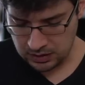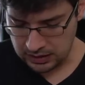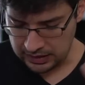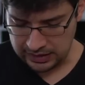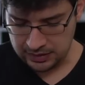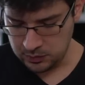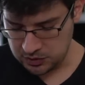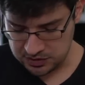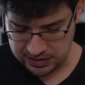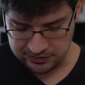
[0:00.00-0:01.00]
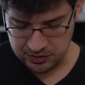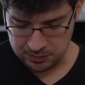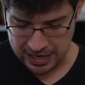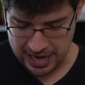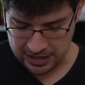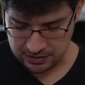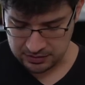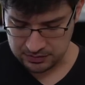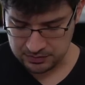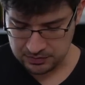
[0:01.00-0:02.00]
It will just give you back
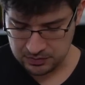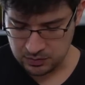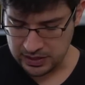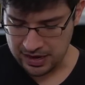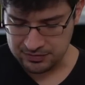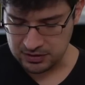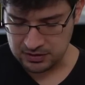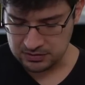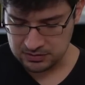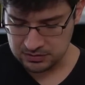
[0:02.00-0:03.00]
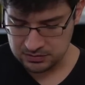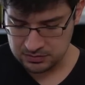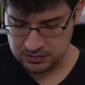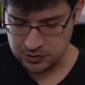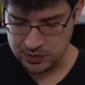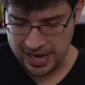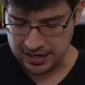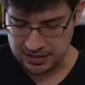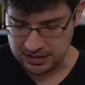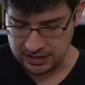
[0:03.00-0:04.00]
whatever you hand
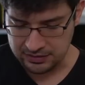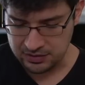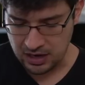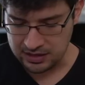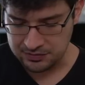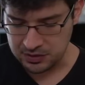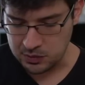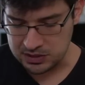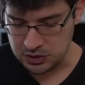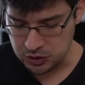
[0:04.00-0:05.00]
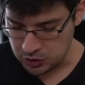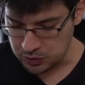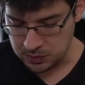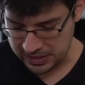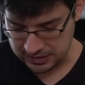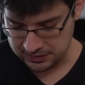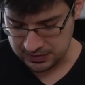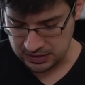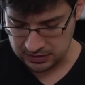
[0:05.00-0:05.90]
it. It's not even going to do anything.